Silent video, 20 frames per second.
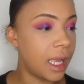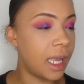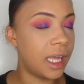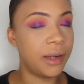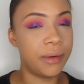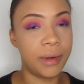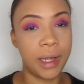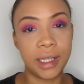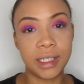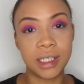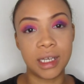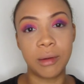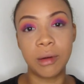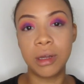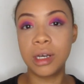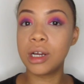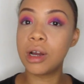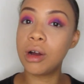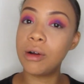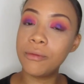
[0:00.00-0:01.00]
Anyway, so I'm
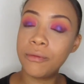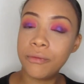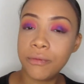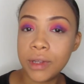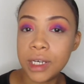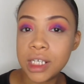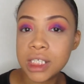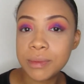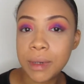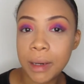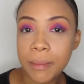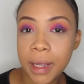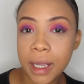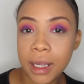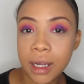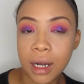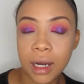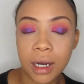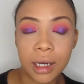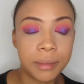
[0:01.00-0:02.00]
gonna go and finish my
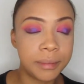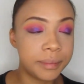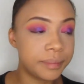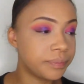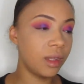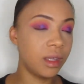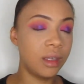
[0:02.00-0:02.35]
makeup.